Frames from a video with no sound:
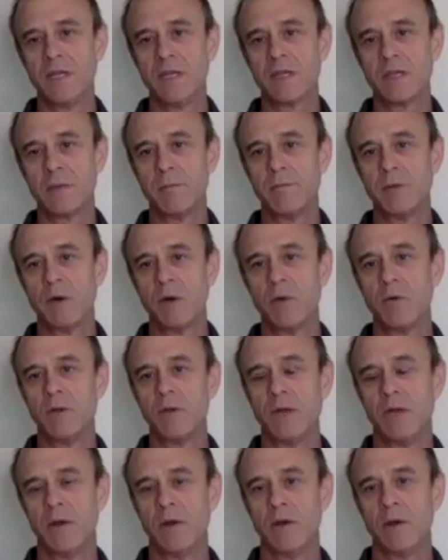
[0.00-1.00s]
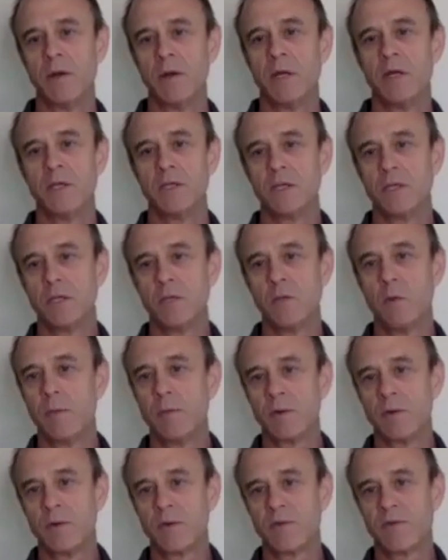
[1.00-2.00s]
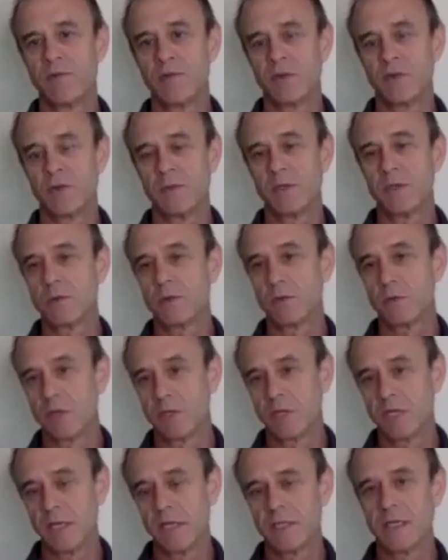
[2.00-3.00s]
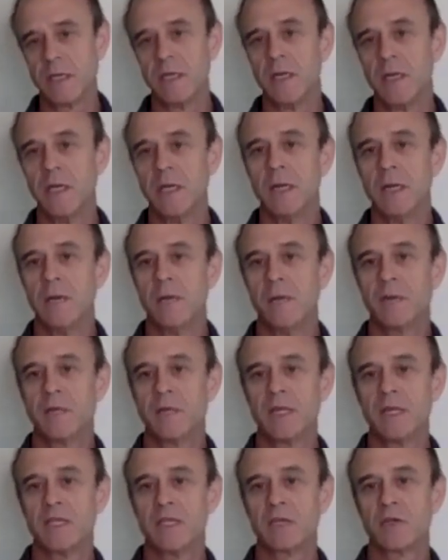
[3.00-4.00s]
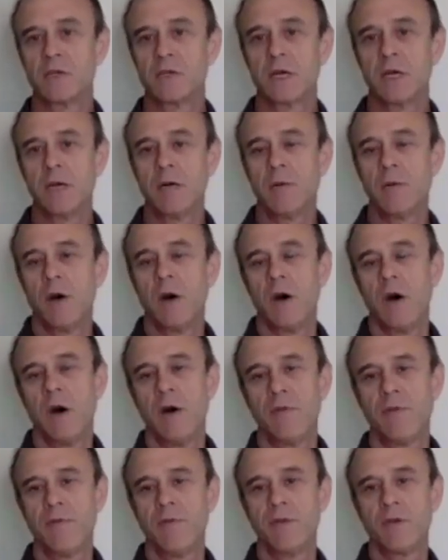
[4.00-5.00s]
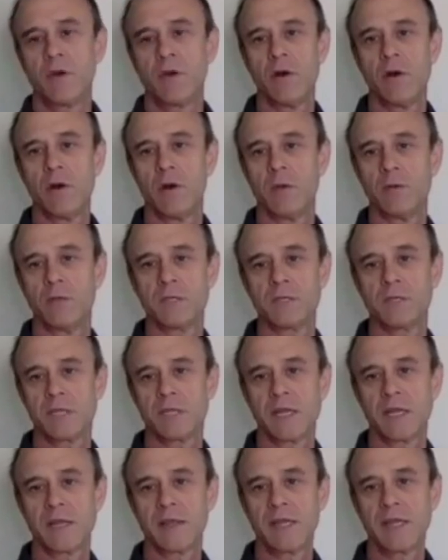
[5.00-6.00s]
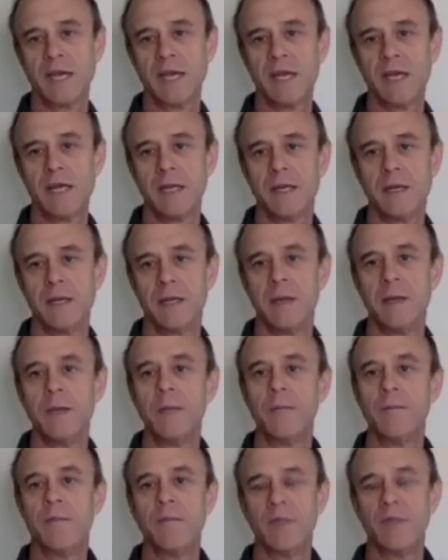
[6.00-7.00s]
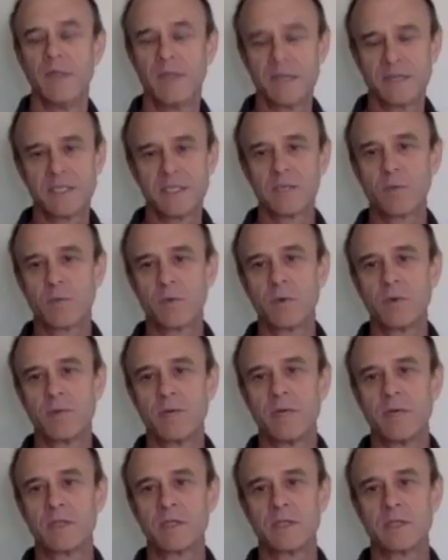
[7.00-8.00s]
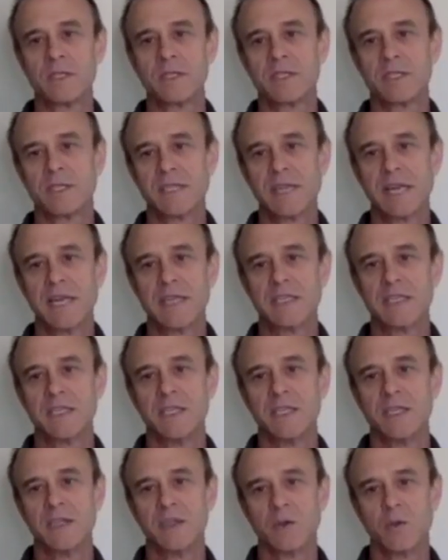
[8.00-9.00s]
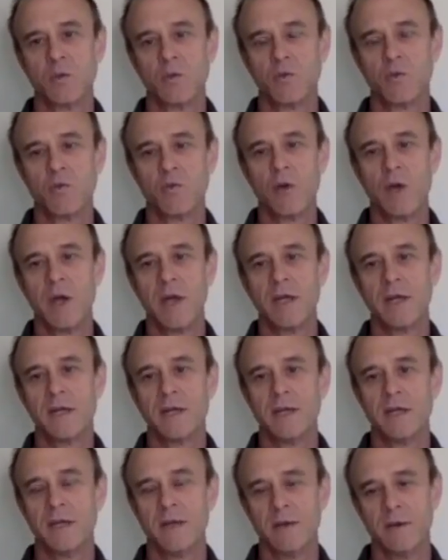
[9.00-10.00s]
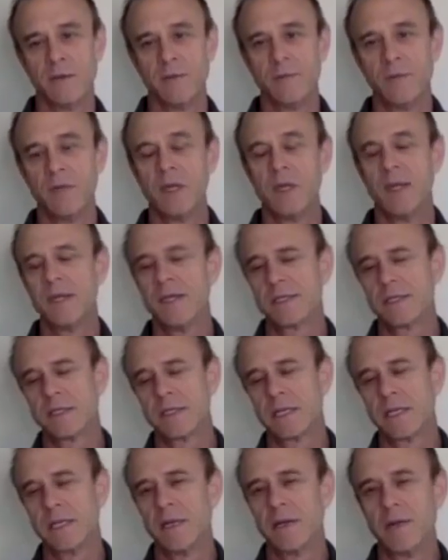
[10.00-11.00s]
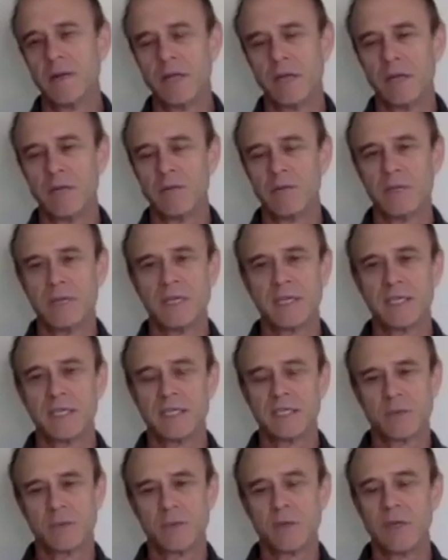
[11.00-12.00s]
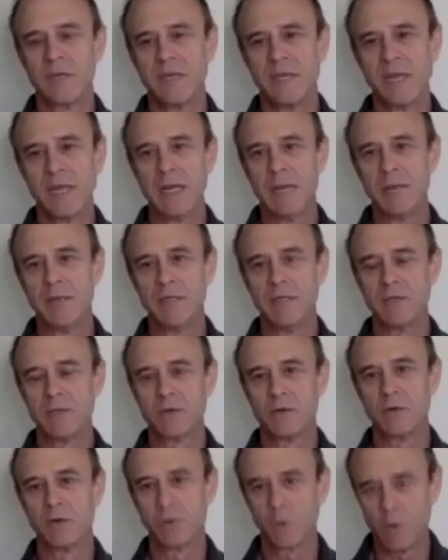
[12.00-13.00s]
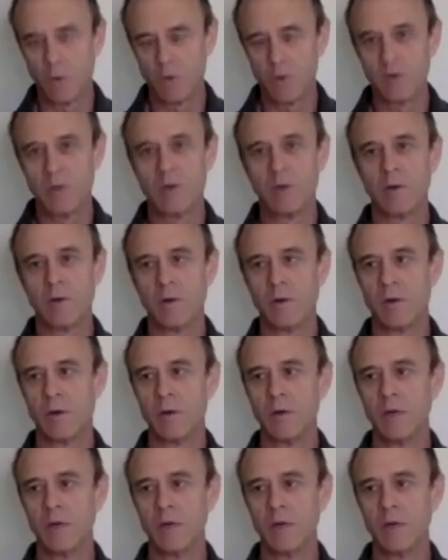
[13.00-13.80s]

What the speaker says: the bone there, so you won't be able to feel the muscle or touch it. But then as you come off of your arm, just like that, this is where the muscle is attaching into, right in here. And this is an area that really gets sort of damaged or torn or